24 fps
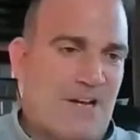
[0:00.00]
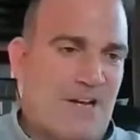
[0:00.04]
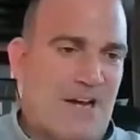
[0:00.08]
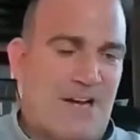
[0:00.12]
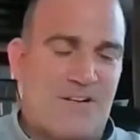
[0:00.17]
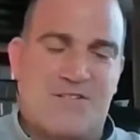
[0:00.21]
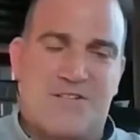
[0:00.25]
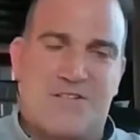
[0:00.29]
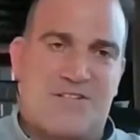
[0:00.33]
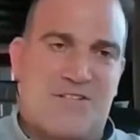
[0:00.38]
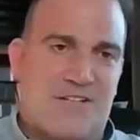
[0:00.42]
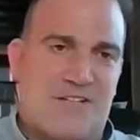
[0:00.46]

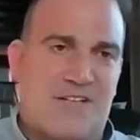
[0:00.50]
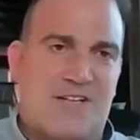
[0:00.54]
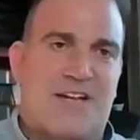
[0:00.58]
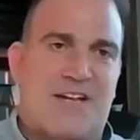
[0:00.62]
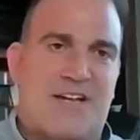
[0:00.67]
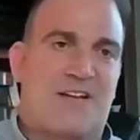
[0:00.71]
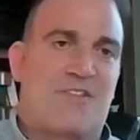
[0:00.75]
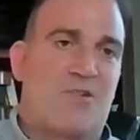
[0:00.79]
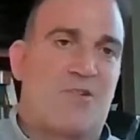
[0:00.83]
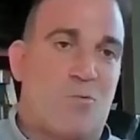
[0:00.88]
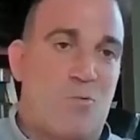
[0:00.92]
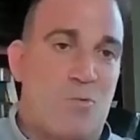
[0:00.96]
I just need to
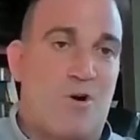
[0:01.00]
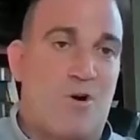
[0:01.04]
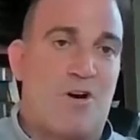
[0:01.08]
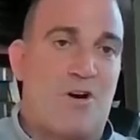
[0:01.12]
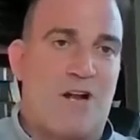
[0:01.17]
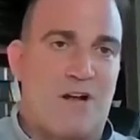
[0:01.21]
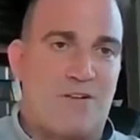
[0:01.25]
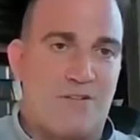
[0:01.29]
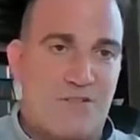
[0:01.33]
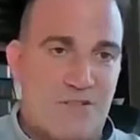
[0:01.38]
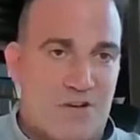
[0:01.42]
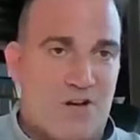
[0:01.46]
get the
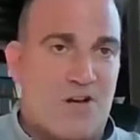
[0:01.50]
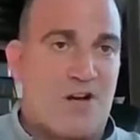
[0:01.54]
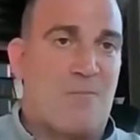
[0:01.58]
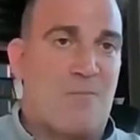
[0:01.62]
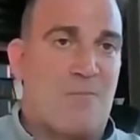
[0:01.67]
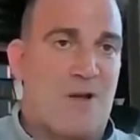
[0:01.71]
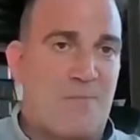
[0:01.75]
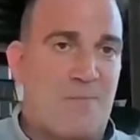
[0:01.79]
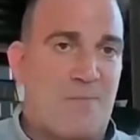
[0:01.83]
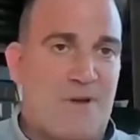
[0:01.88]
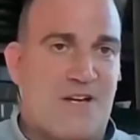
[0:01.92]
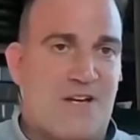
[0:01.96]
word out to all
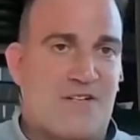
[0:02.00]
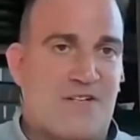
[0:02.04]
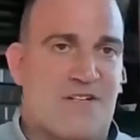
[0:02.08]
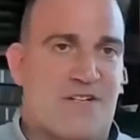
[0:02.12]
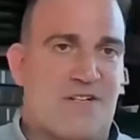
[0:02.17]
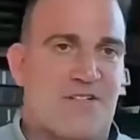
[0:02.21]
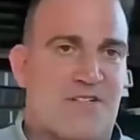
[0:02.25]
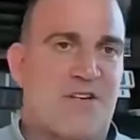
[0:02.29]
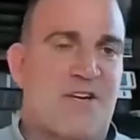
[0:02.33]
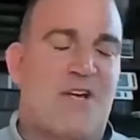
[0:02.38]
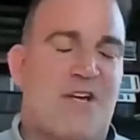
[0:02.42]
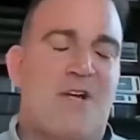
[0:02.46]
my
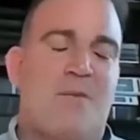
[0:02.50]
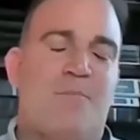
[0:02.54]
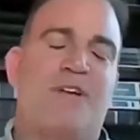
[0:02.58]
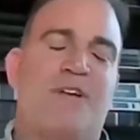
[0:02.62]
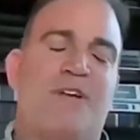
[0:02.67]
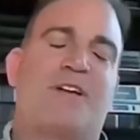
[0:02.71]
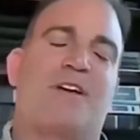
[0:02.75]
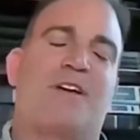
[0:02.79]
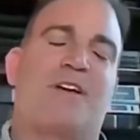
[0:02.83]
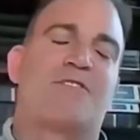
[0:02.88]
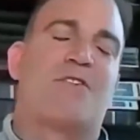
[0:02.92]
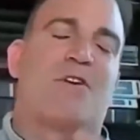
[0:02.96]
patients,
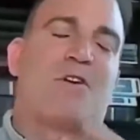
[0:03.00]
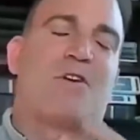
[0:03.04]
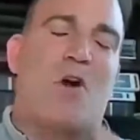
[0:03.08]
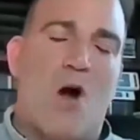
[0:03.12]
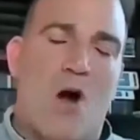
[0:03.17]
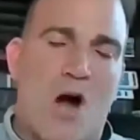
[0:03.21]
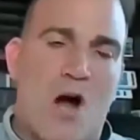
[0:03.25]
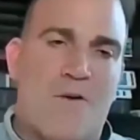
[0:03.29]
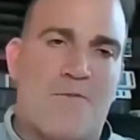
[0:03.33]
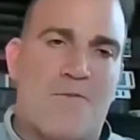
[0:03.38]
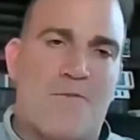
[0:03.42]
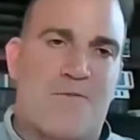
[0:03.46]
because they're
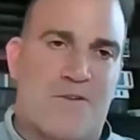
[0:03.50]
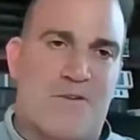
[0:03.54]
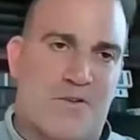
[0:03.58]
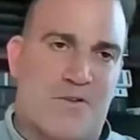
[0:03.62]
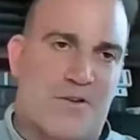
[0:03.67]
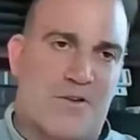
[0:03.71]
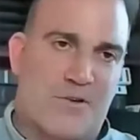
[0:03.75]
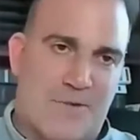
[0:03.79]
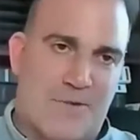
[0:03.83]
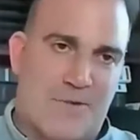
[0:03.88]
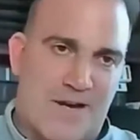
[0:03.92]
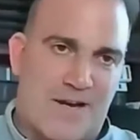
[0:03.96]
all
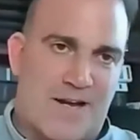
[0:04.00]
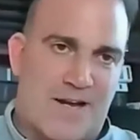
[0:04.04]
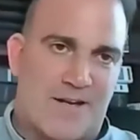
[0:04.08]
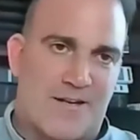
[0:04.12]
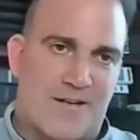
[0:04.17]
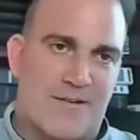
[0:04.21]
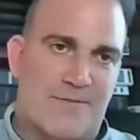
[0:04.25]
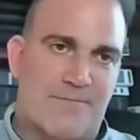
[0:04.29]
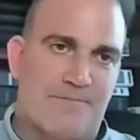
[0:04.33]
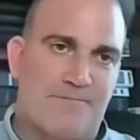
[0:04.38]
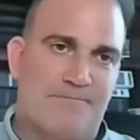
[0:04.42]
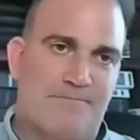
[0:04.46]
feeling great
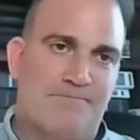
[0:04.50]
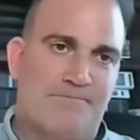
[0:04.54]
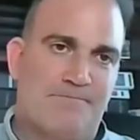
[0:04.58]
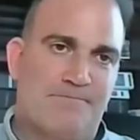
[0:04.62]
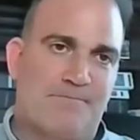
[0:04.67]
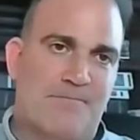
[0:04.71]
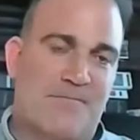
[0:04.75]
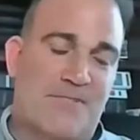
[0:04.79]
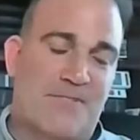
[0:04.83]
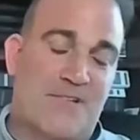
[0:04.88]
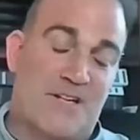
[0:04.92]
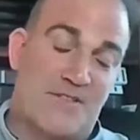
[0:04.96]
on
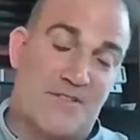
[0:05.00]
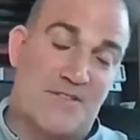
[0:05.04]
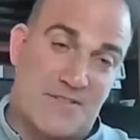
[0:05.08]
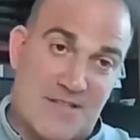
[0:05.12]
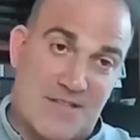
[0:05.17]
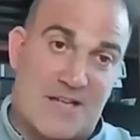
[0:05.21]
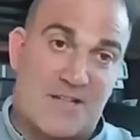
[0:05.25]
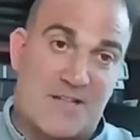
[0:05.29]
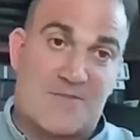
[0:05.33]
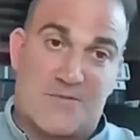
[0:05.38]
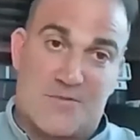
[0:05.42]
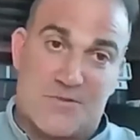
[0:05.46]
it.
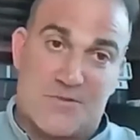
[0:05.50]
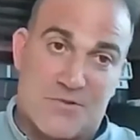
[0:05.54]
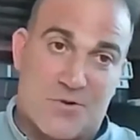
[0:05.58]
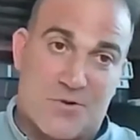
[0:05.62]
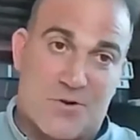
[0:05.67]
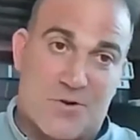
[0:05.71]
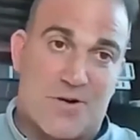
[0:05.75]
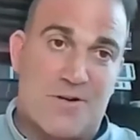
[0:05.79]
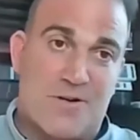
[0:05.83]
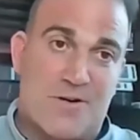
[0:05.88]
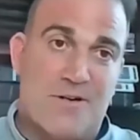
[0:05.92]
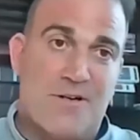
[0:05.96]
That's for
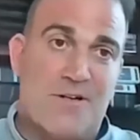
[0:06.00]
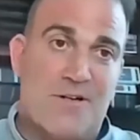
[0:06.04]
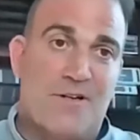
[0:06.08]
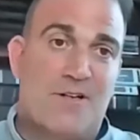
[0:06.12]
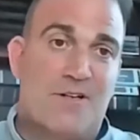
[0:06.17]
sure.